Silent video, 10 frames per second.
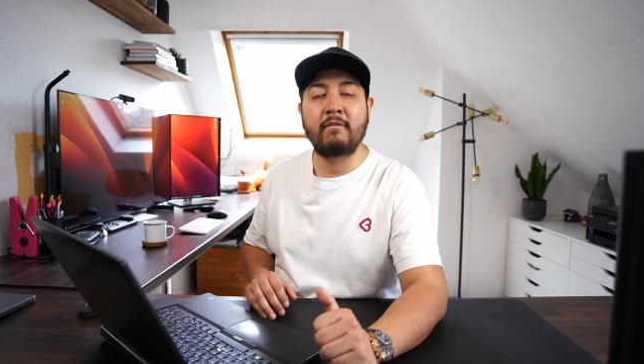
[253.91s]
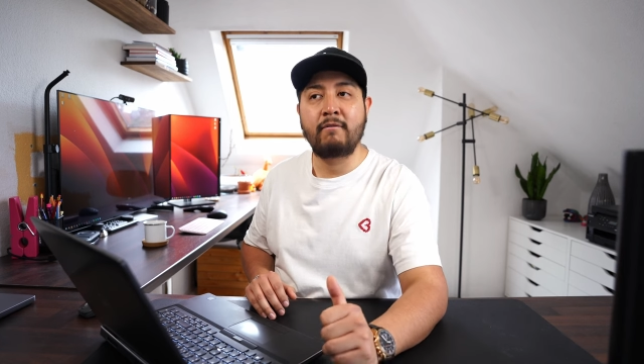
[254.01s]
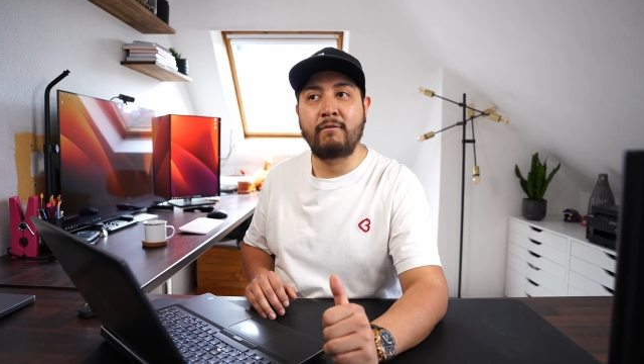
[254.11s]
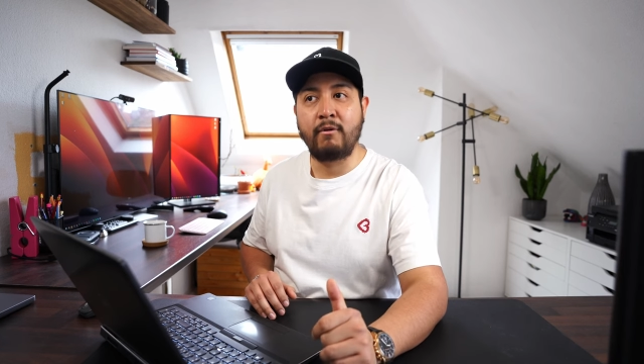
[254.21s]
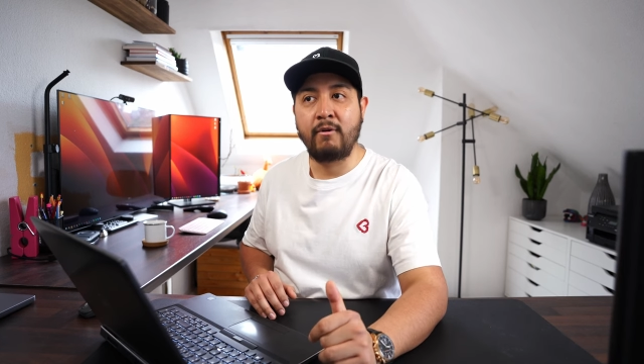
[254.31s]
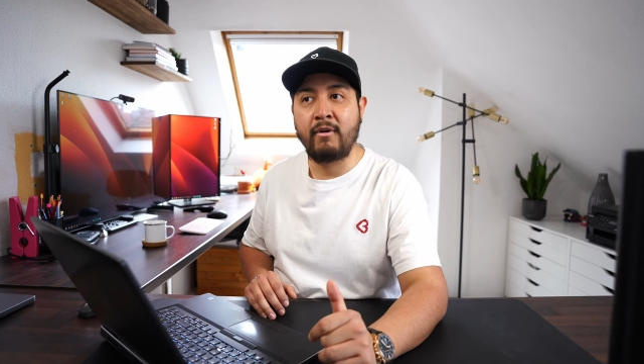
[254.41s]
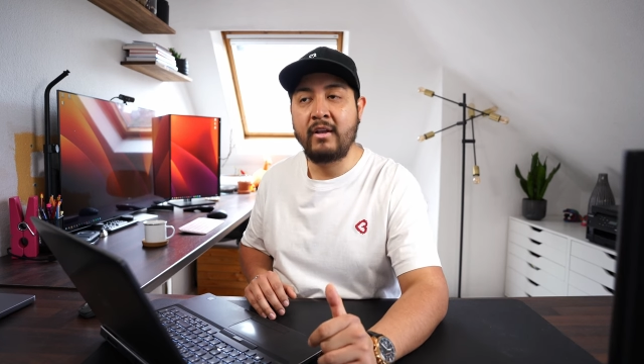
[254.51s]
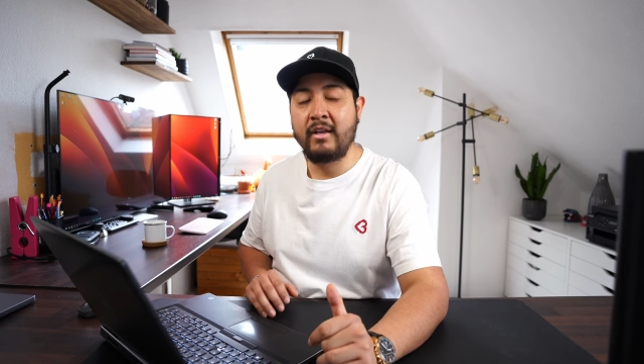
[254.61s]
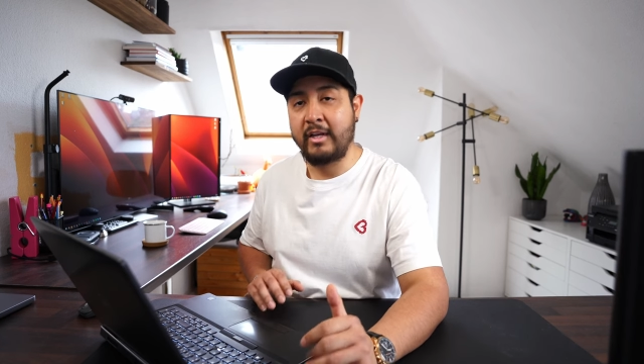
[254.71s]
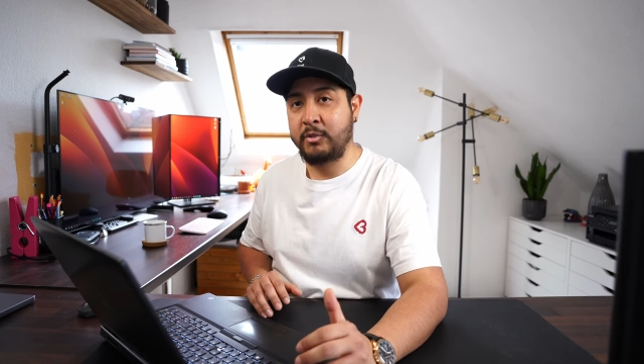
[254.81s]
for
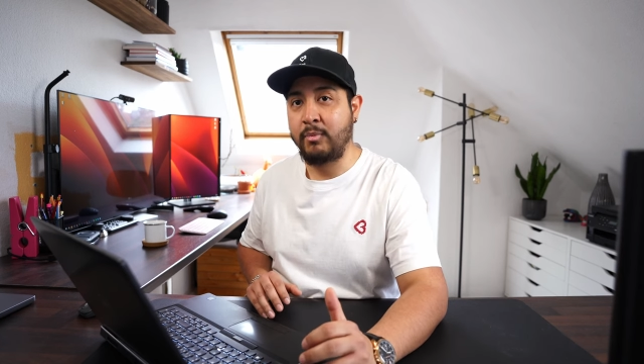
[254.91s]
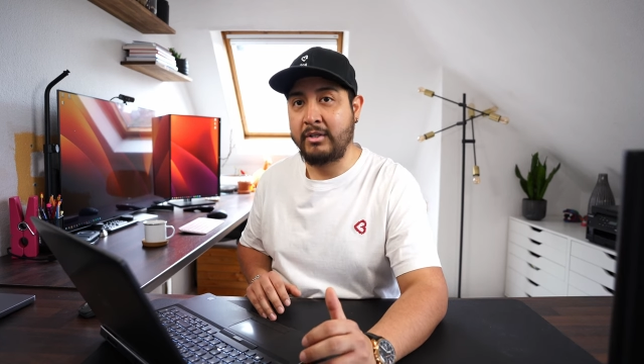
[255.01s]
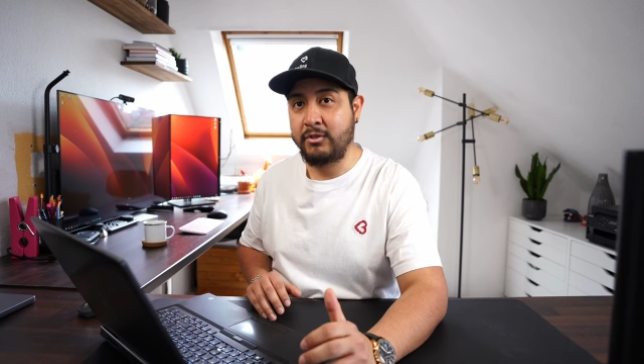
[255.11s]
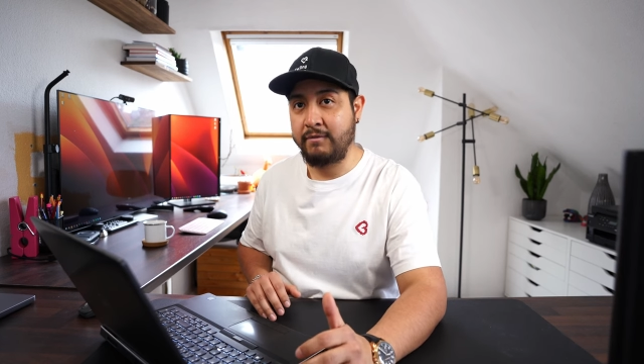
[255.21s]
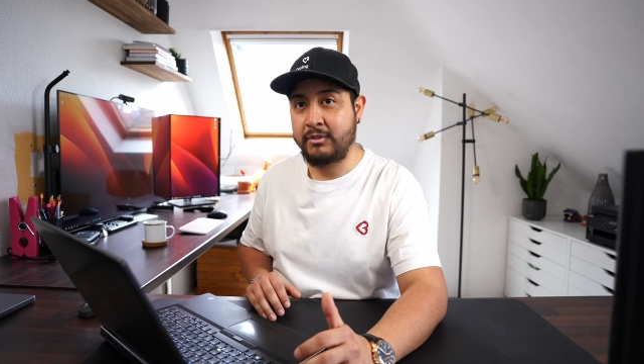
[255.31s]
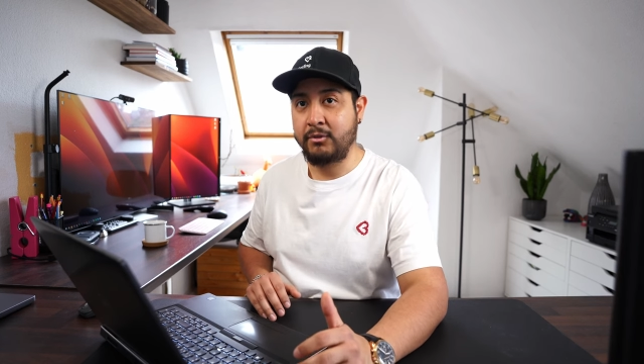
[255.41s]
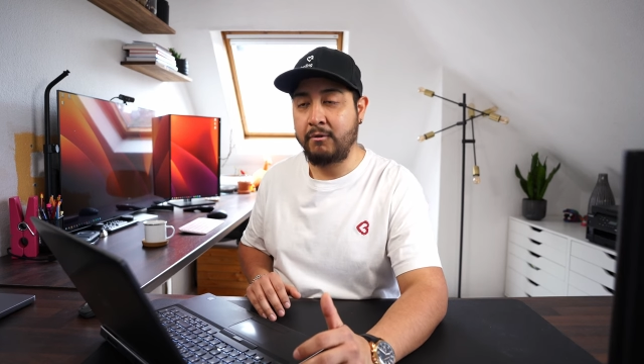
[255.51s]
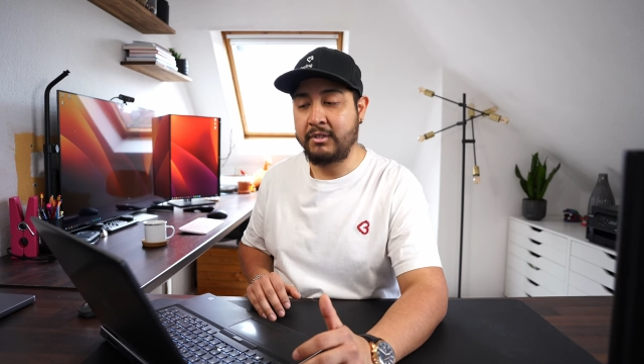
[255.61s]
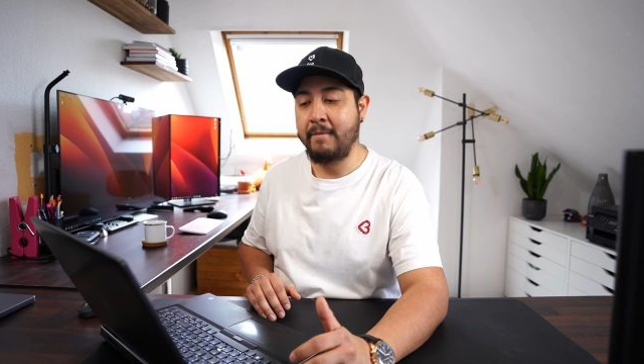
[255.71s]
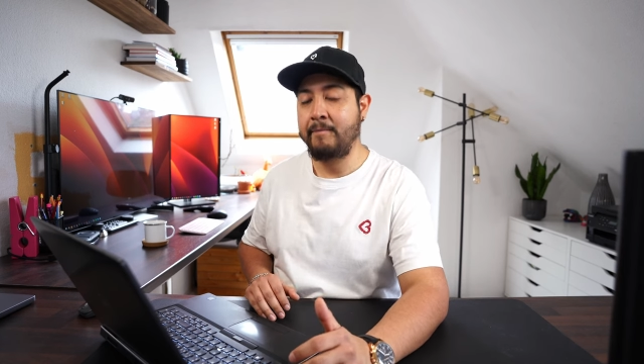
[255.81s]
expansion of
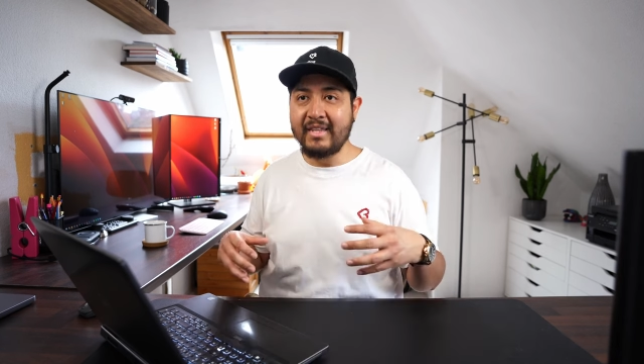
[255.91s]
storage.